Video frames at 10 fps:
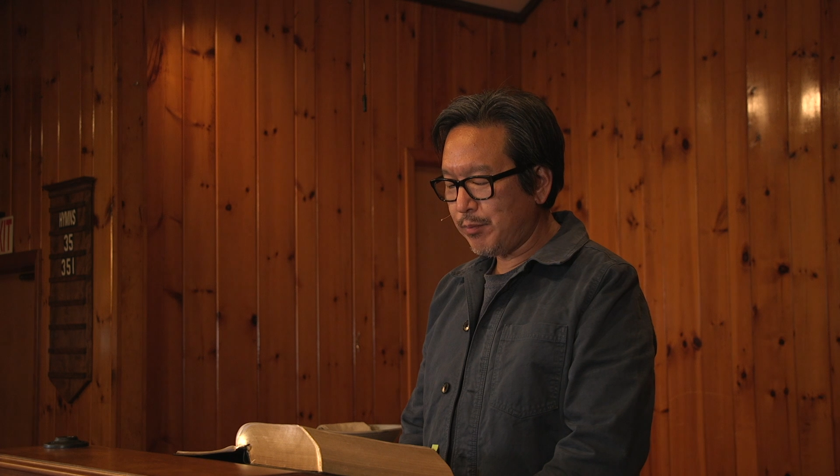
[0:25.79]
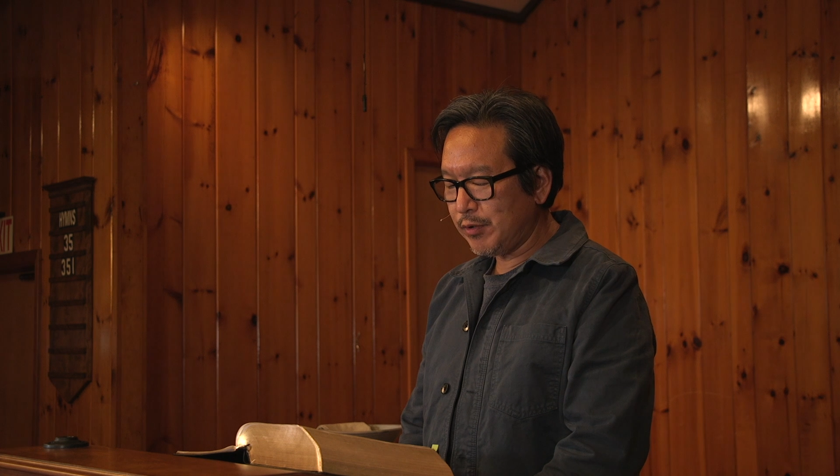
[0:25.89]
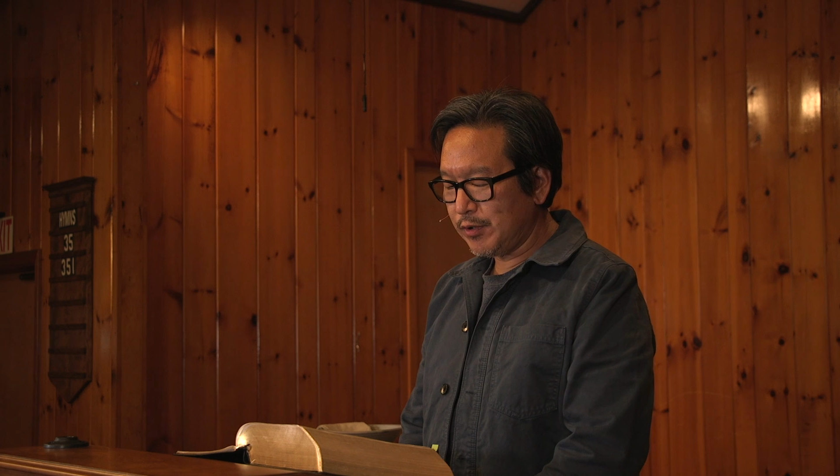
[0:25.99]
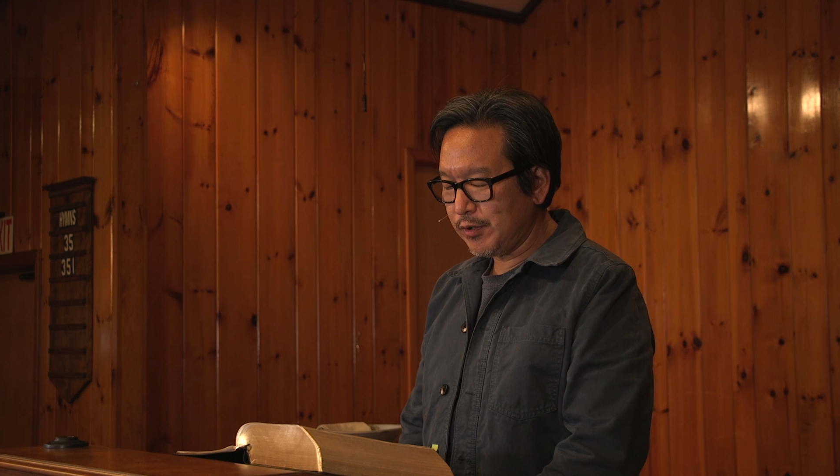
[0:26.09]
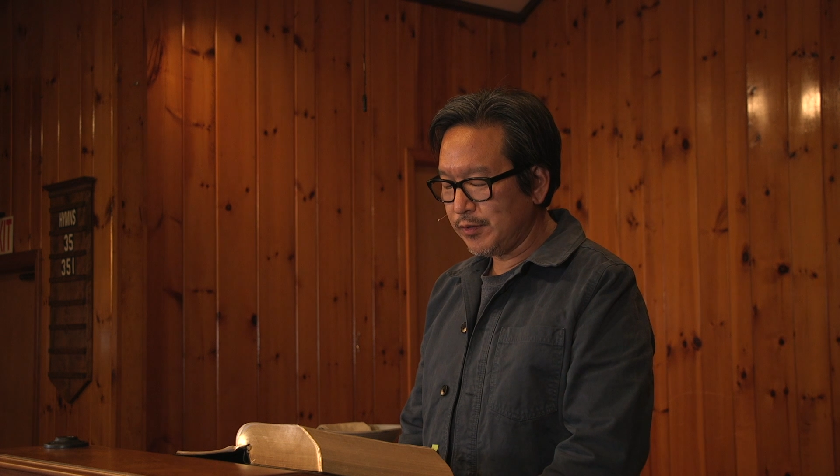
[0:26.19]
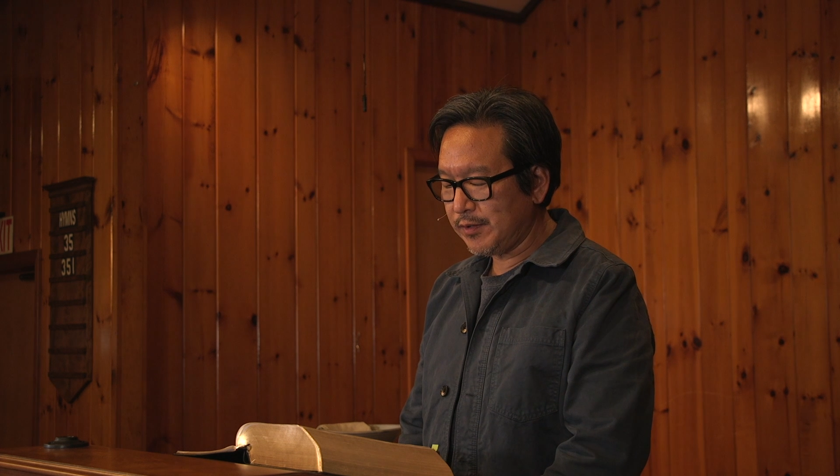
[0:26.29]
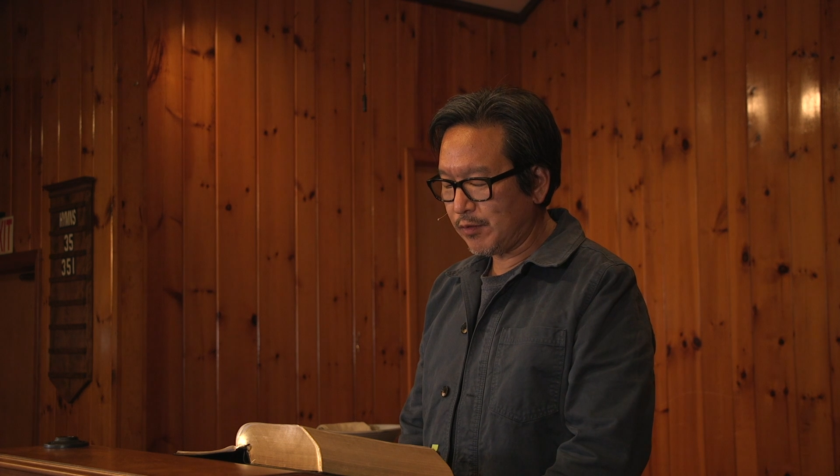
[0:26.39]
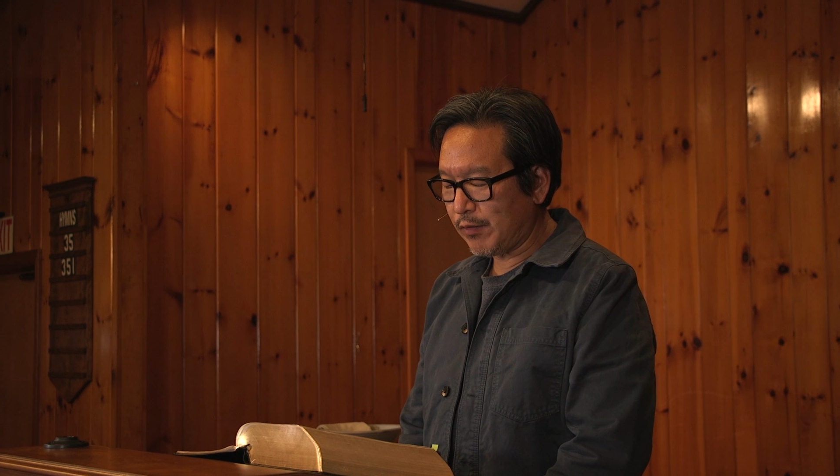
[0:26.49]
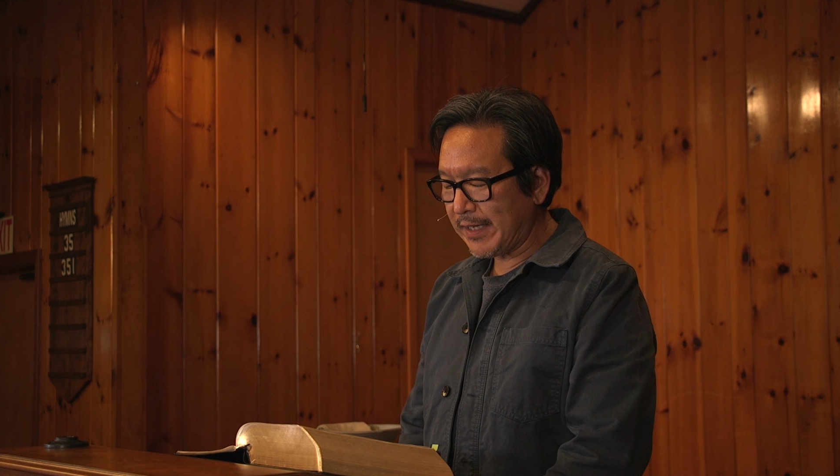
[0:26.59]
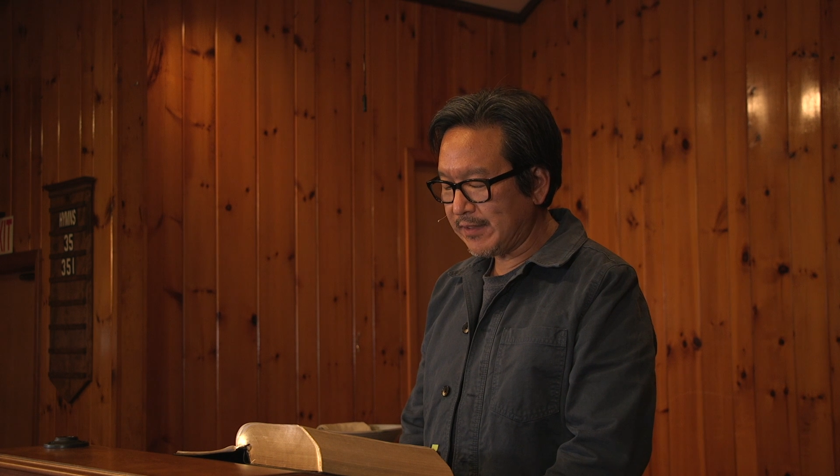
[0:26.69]
produce the
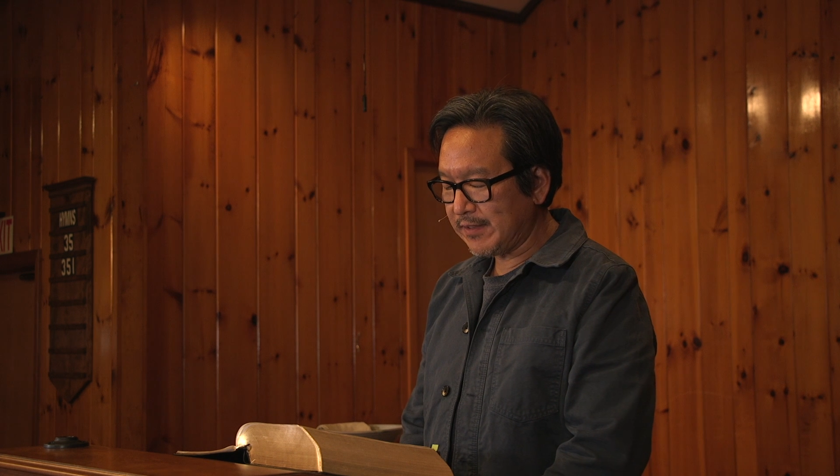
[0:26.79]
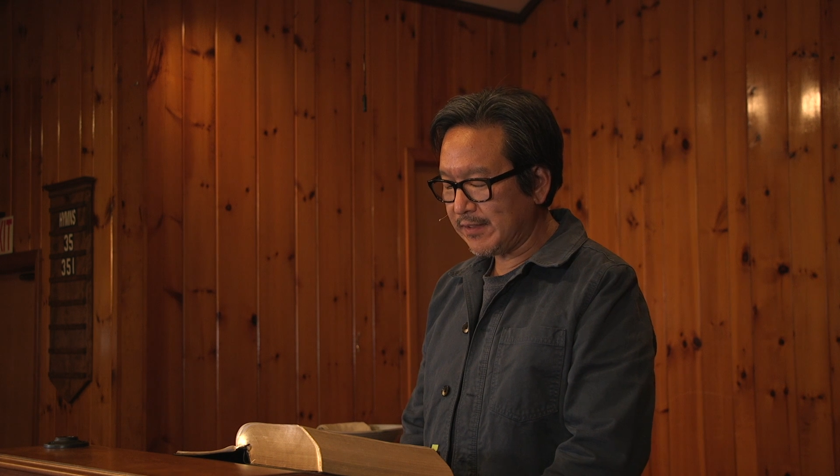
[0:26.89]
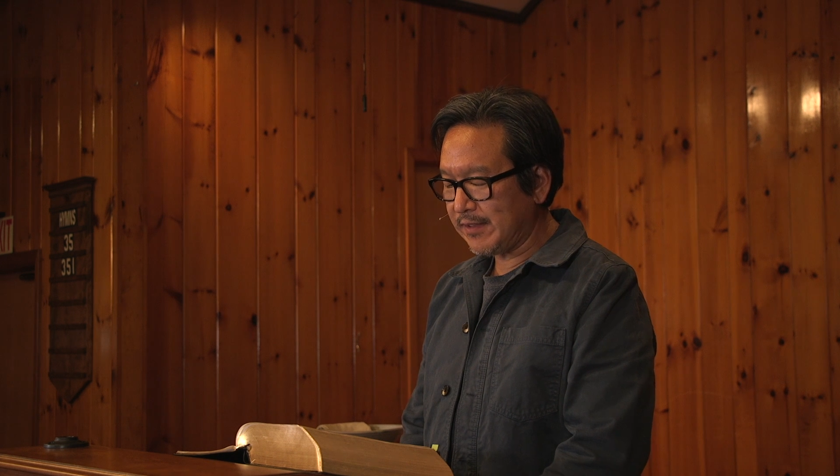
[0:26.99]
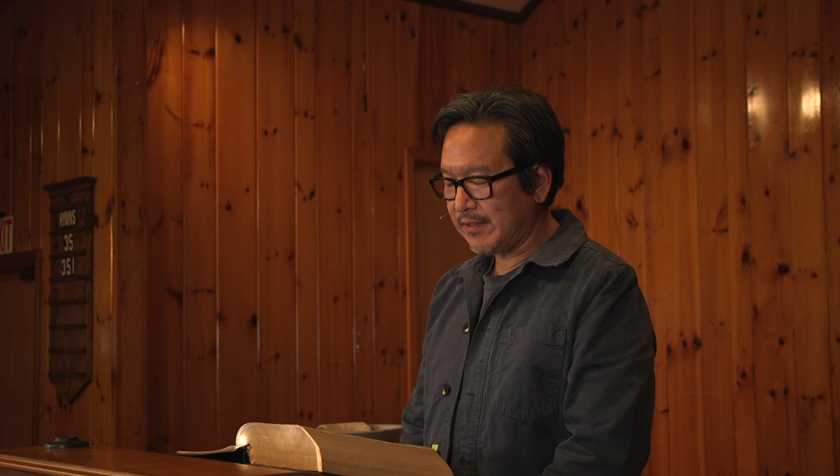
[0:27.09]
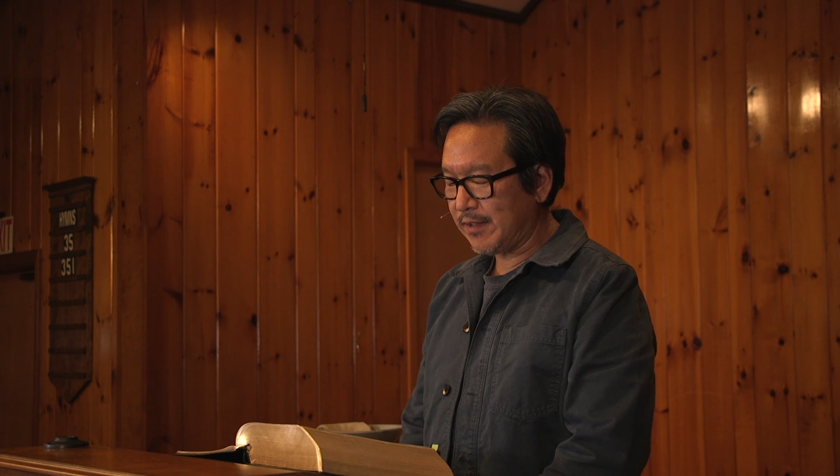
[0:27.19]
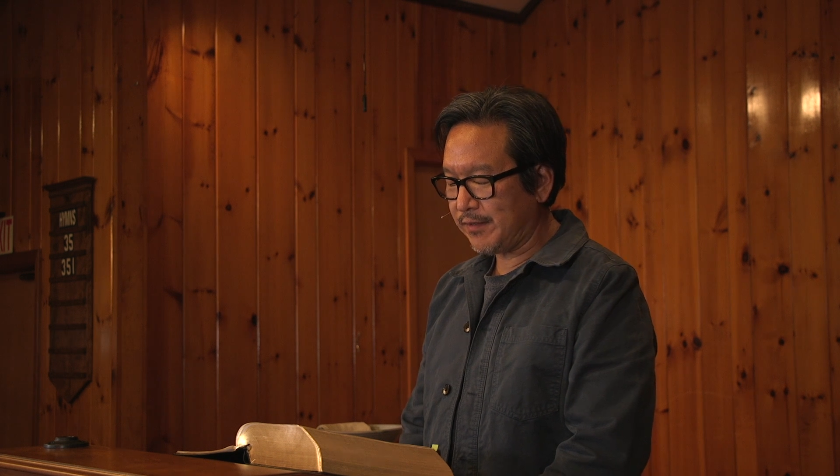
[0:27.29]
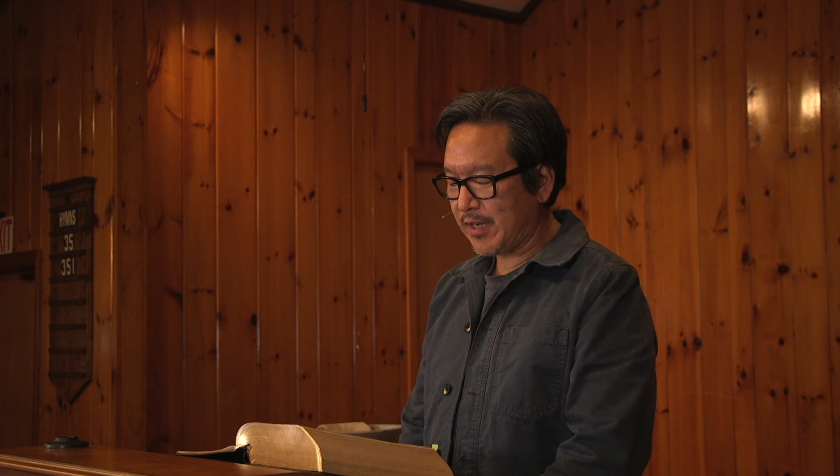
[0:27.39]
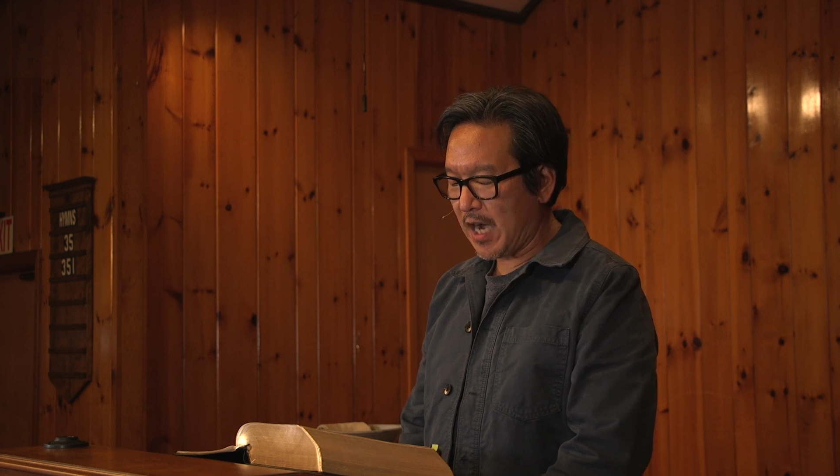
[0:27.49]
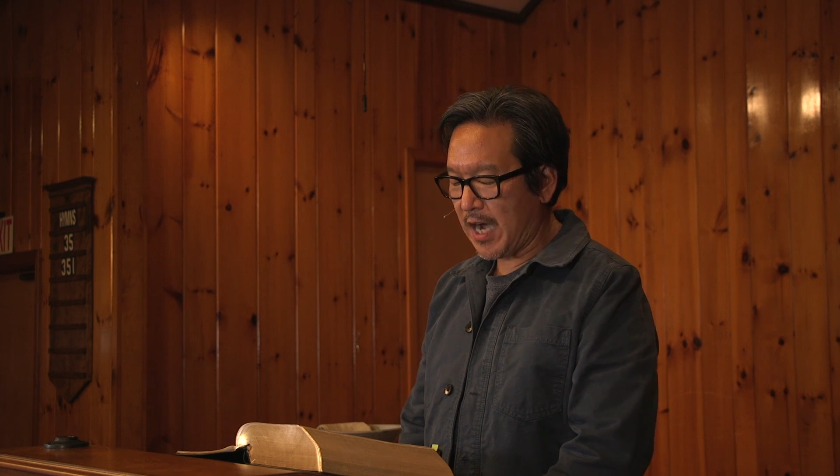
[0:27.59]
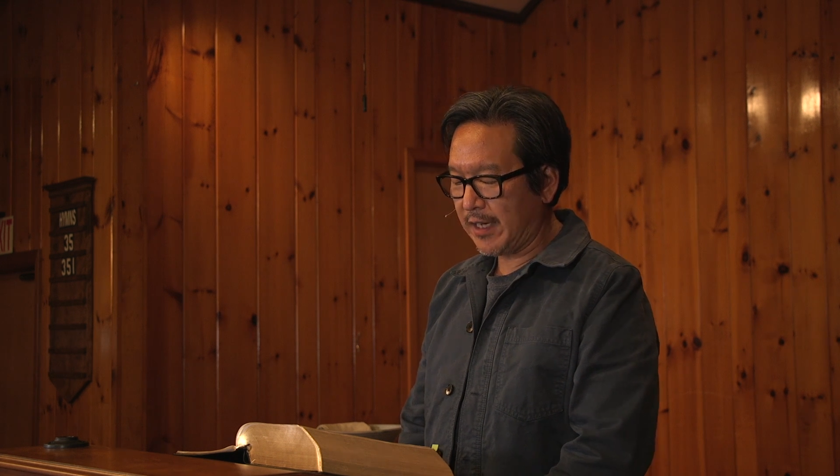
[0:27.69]
righteousness of
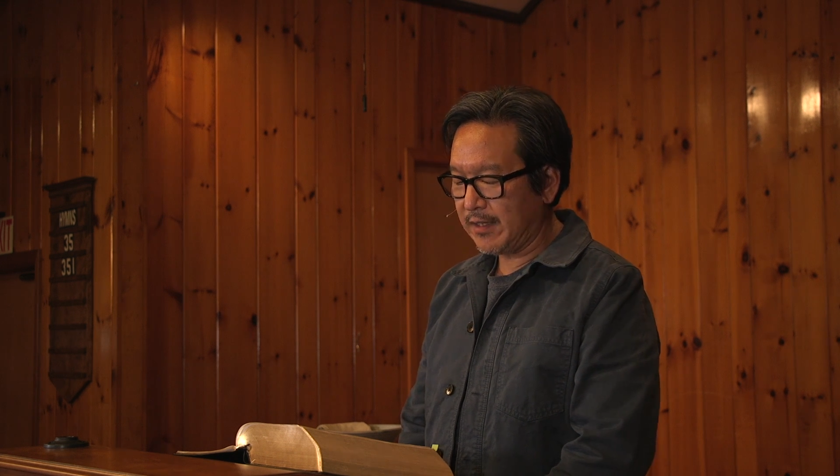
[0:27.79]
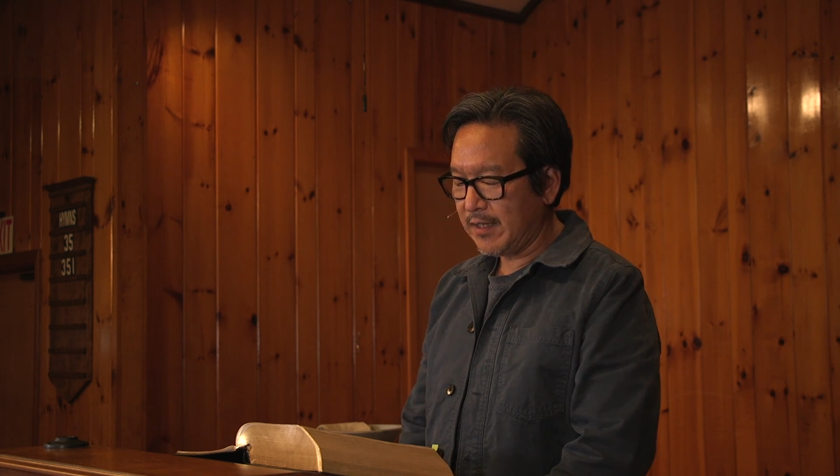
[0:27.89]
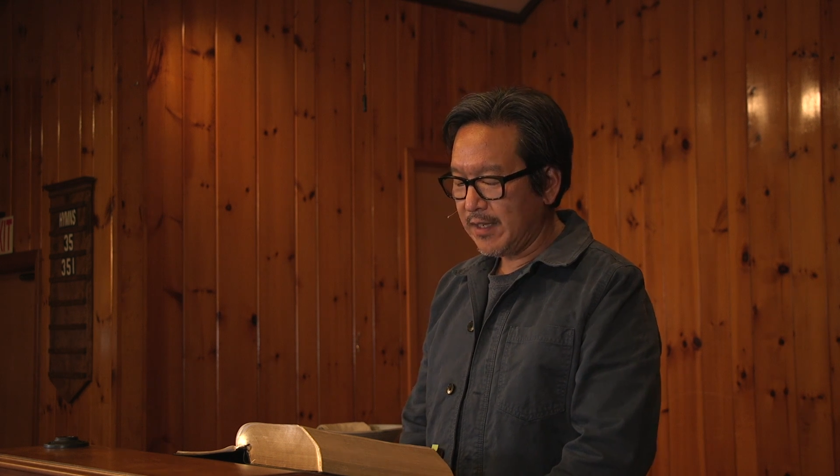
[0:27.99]
God.